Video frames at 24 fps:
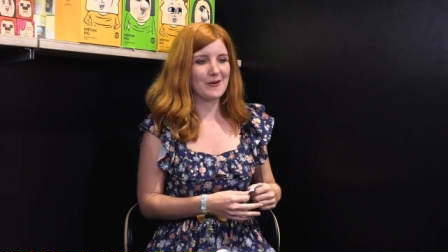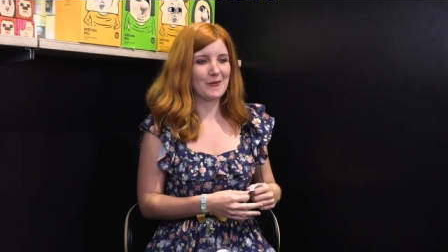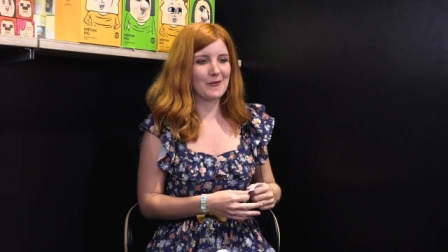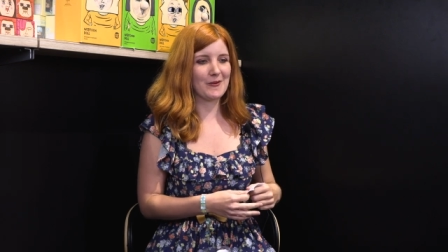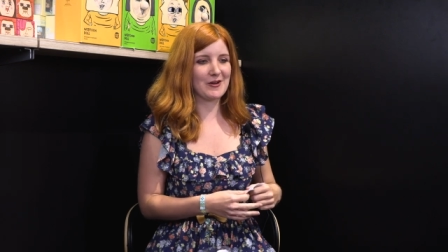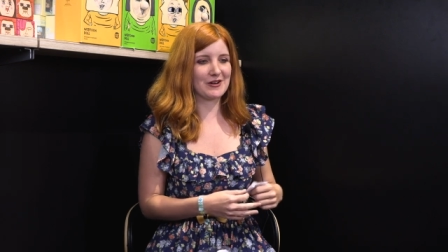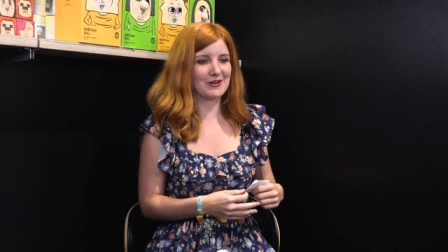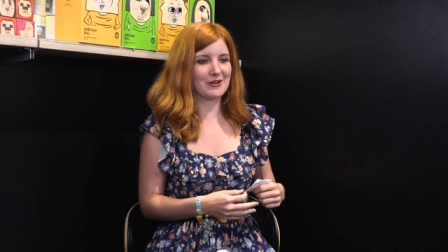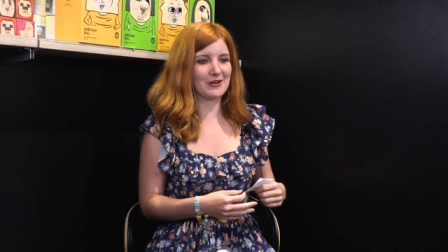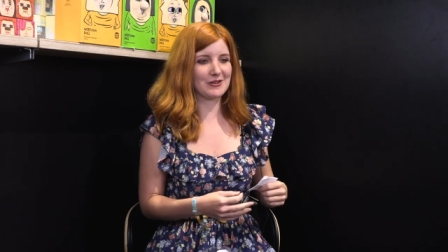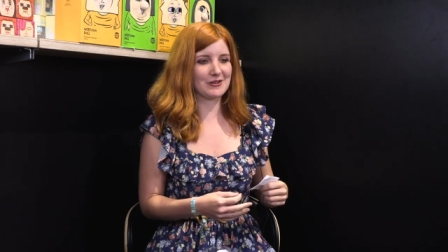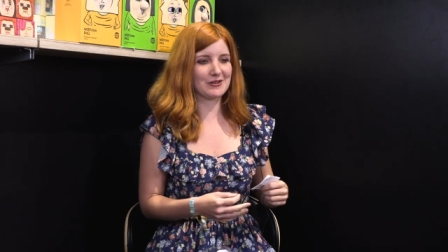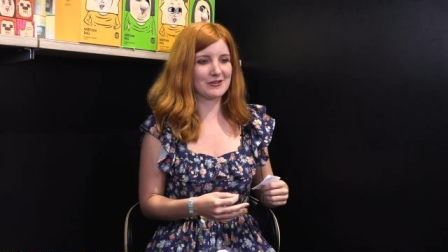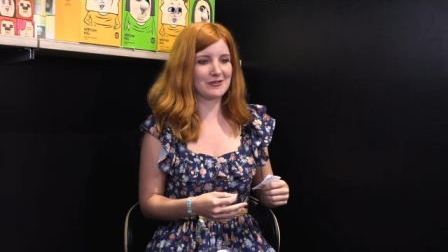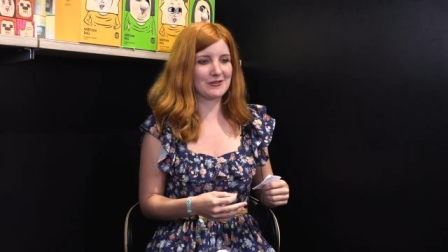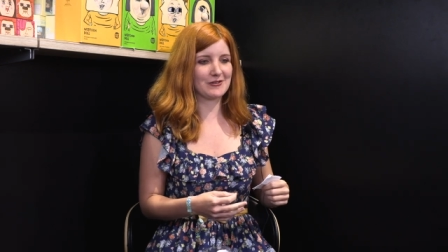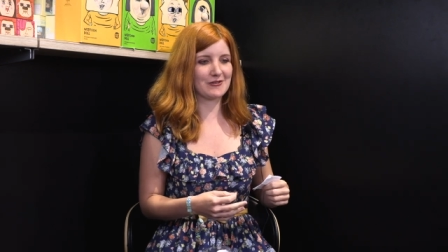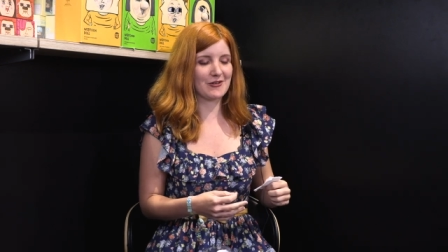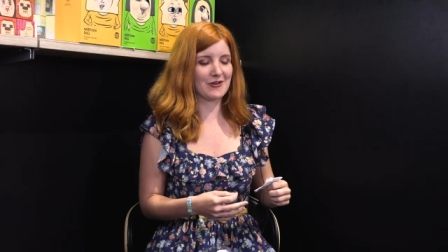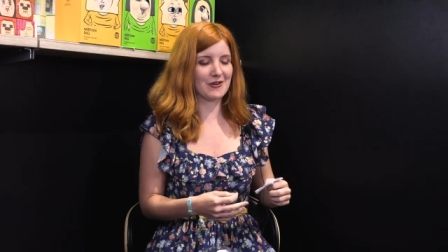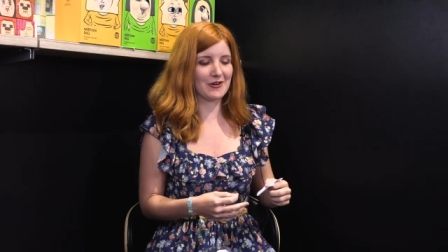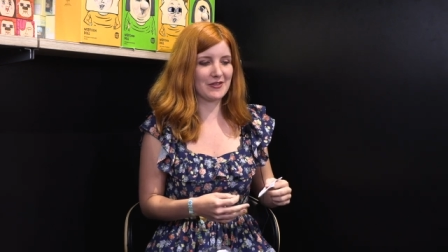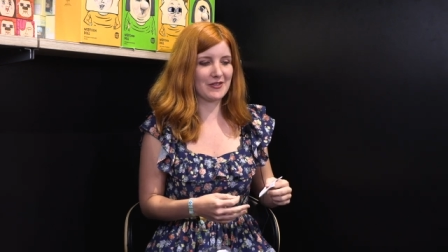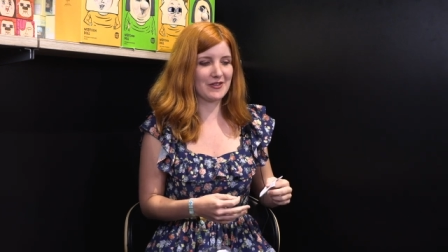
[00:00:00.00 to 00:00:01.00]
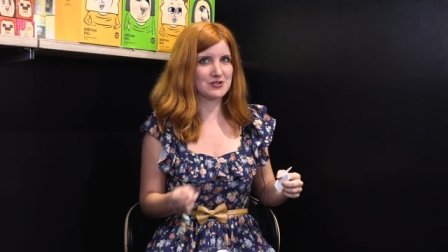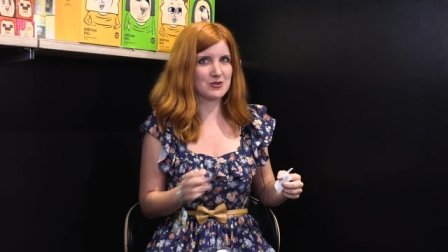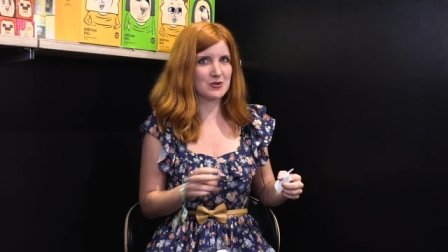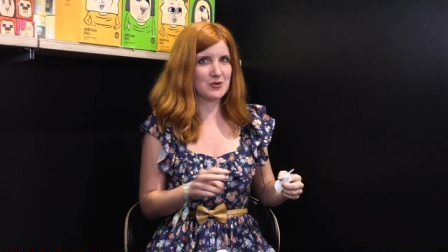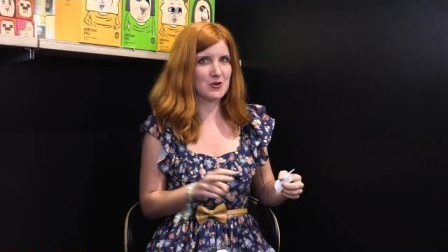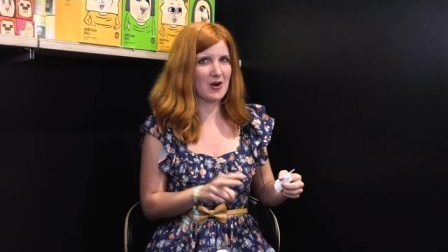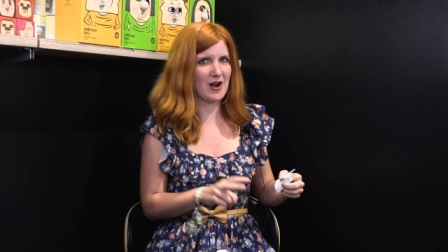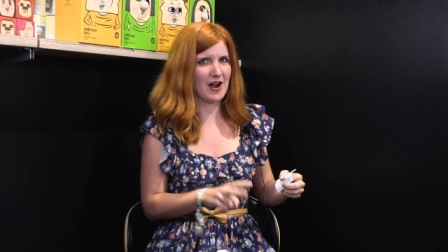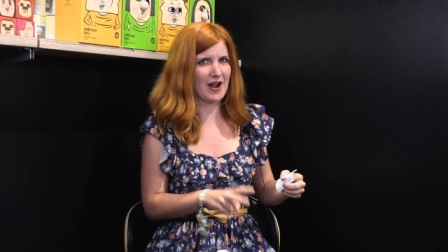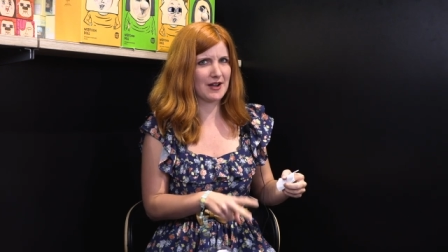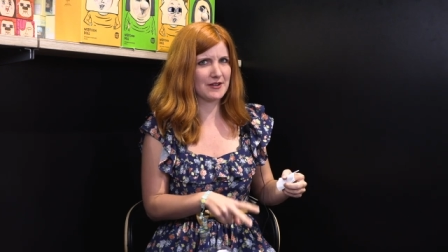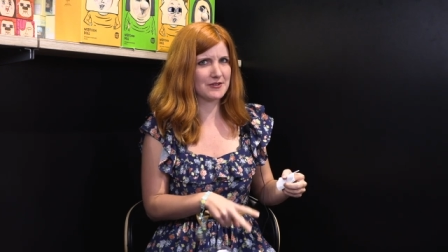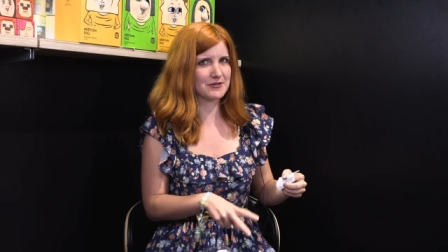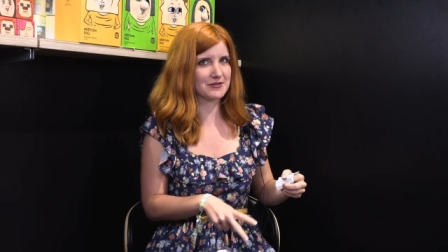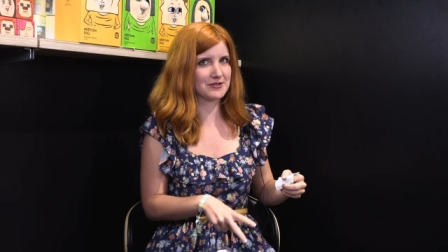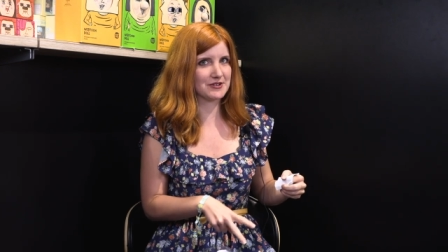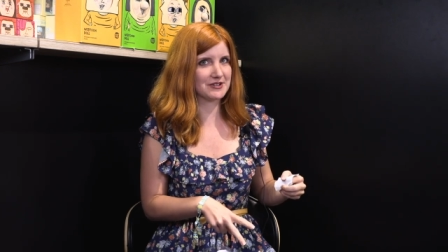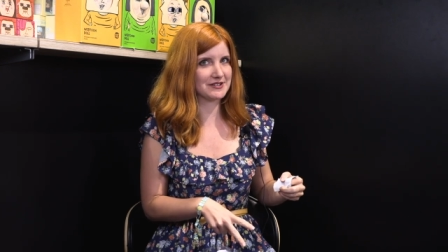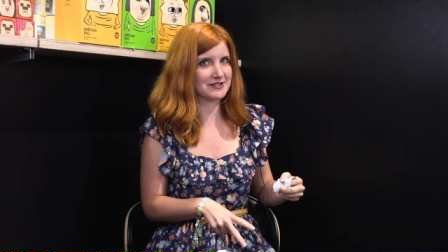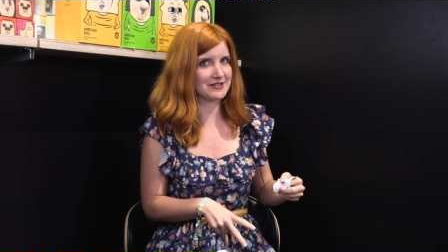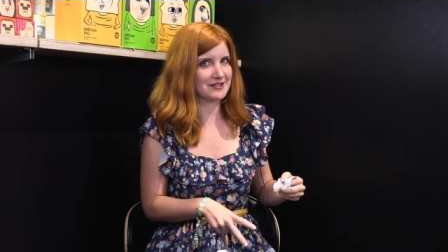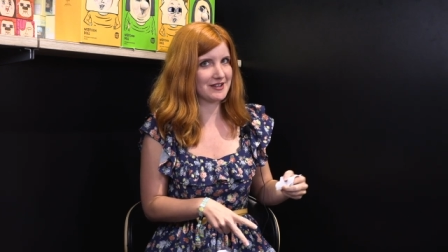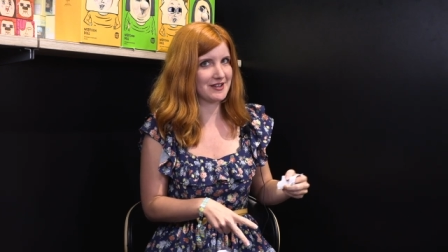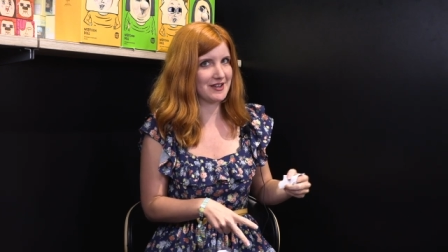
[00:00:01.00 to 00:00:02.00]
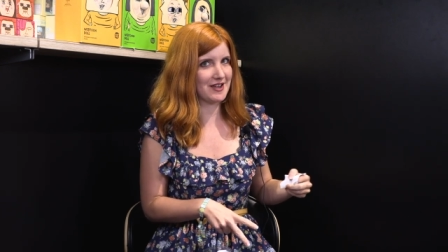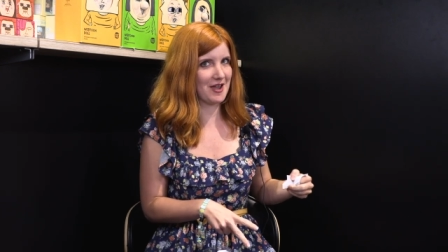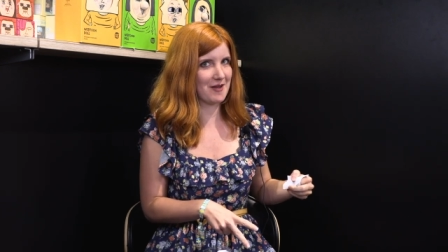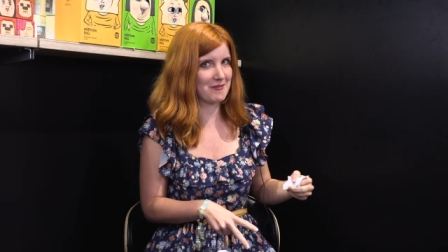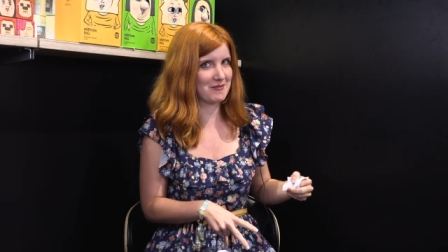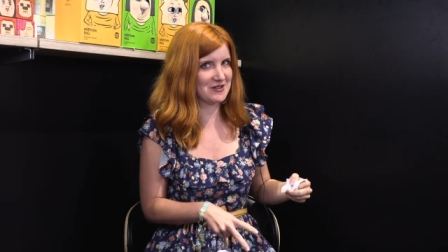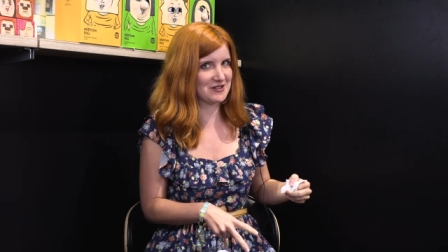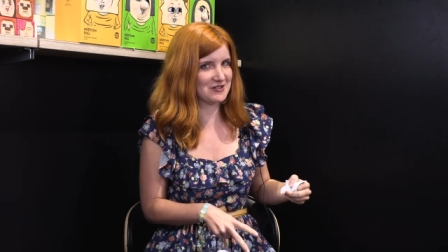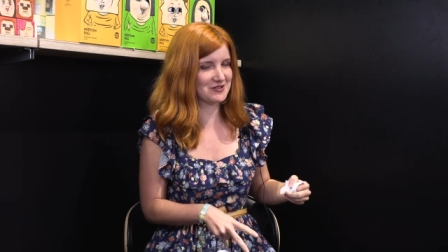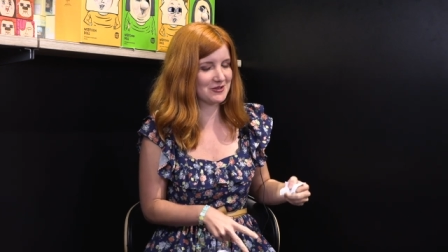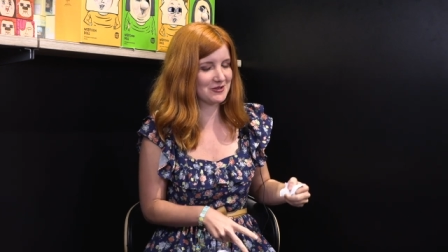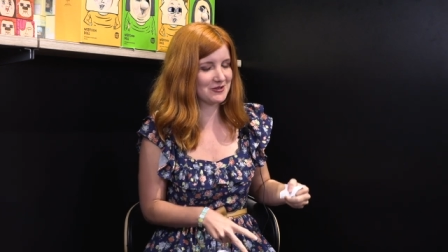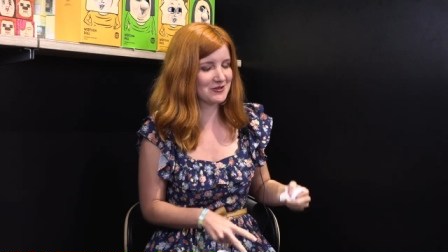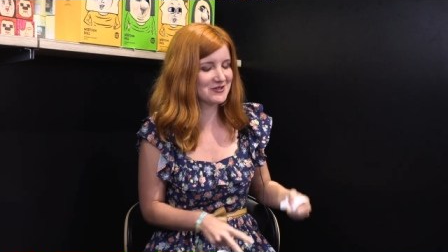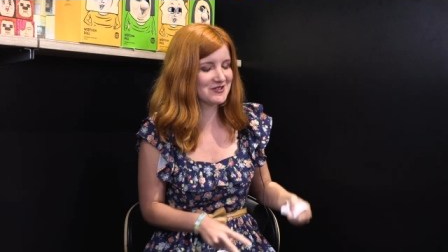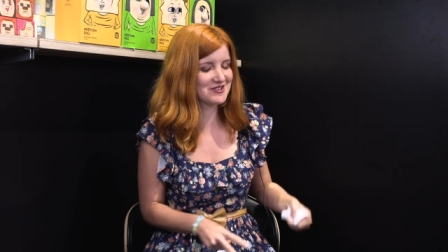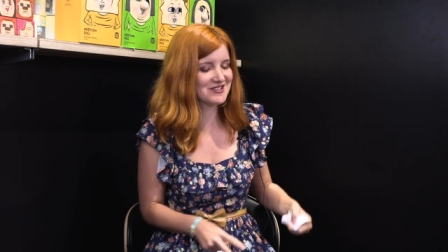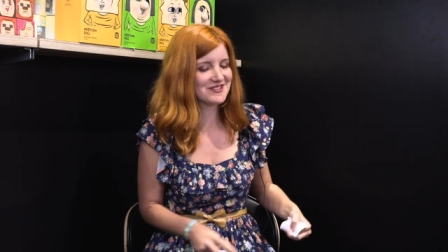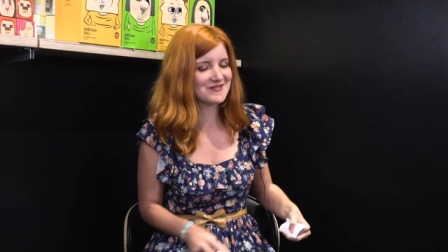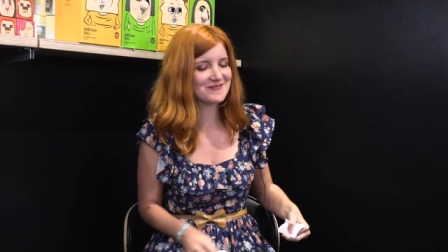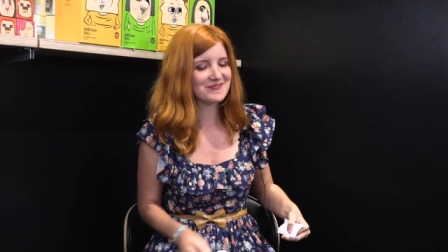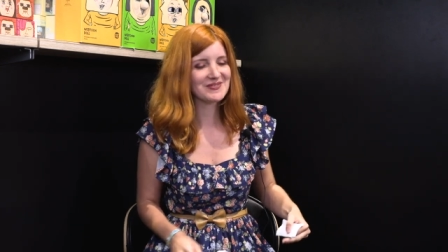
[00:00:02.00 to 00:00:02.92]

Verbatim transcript: we're going for 200 episodes.